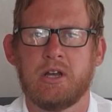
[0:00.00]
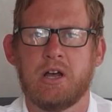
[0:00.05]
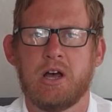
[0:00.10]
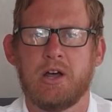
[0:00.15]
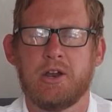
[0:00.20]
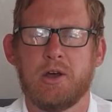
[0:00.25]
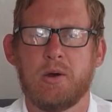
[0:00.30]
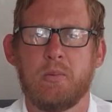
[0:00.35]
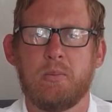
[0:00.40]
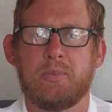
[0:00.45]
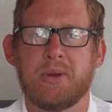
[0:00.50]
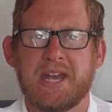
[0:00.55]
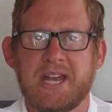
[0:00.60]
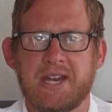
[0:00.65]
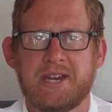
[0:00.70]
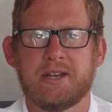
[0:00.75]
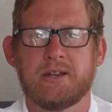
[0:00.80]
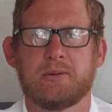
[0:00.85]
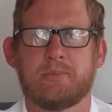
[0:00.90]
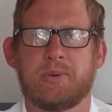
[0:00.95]
an
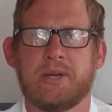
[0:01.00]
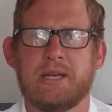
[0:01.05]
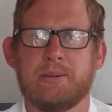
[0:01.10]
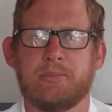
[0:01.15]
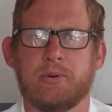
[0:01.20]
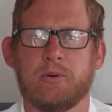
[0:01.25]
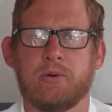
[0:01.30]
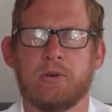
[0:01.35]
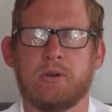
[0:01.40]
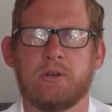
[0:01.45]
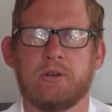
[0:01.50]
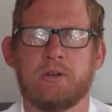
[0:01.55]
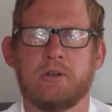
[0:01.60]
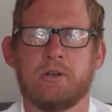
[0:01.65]
obedient people,